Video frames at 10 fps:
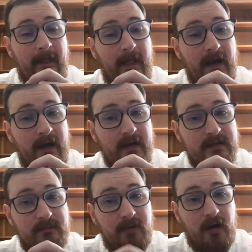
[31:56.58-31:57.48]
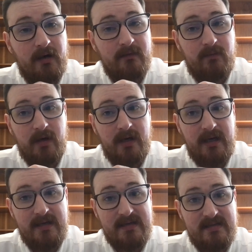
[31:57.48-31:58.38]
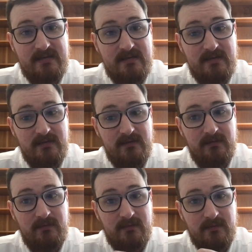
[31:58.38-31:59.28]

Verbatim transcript: And part of what it is to